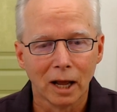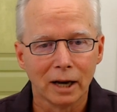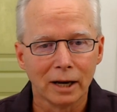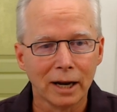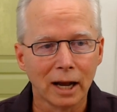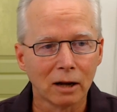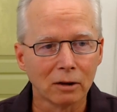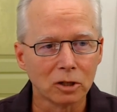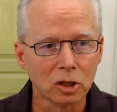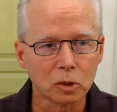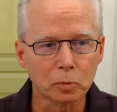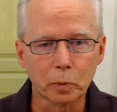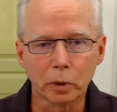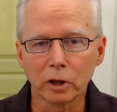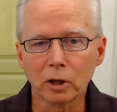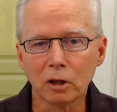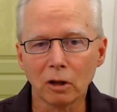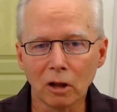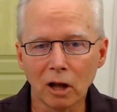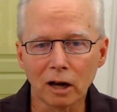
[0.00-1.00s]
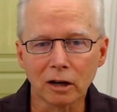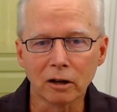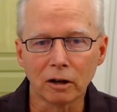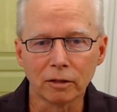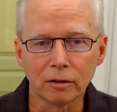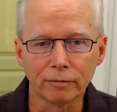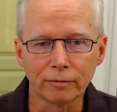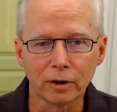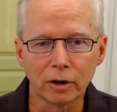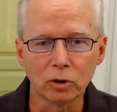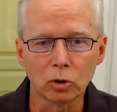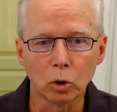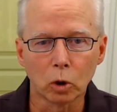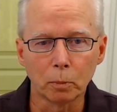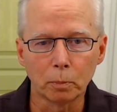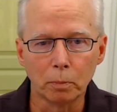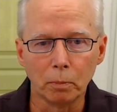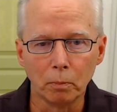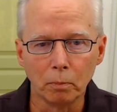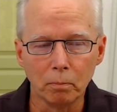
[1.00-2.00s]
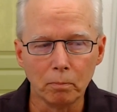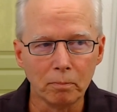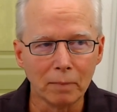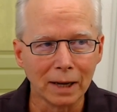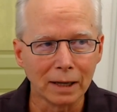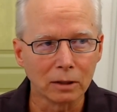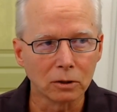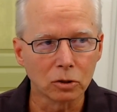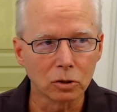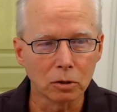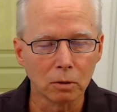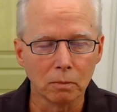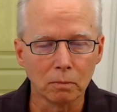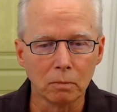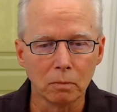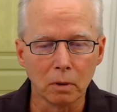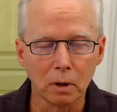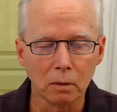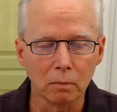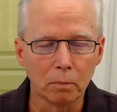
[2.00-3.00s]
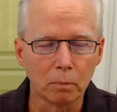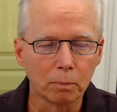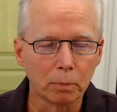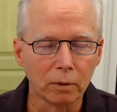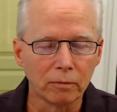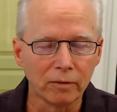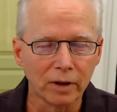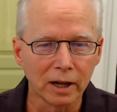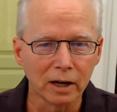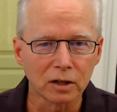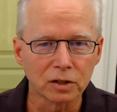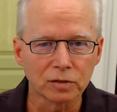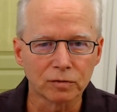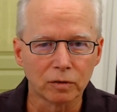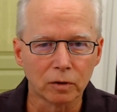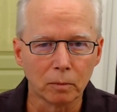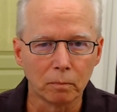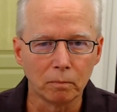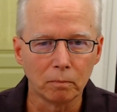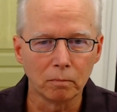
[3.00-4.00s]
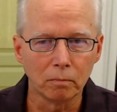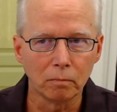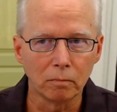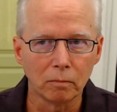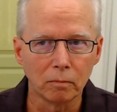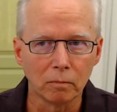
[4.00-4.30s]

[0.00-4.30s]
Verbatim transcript: Now, does putting a lock on the front door make prevent us from